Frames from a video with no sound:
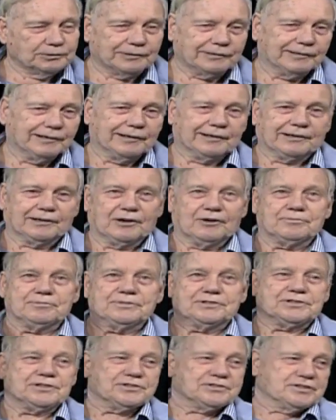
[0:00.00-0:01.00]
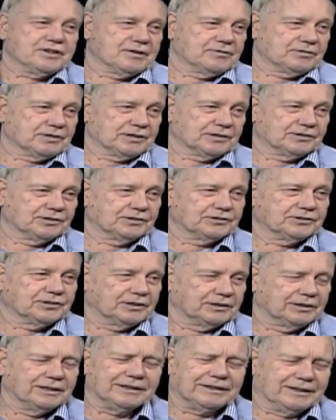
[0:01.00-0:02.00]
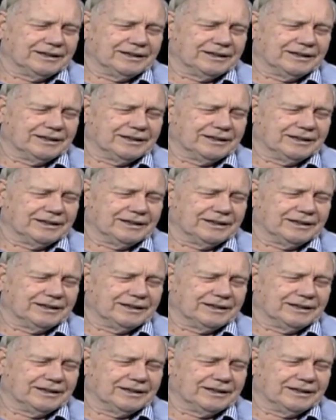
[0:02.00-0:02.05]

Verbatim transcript: The government says never existed.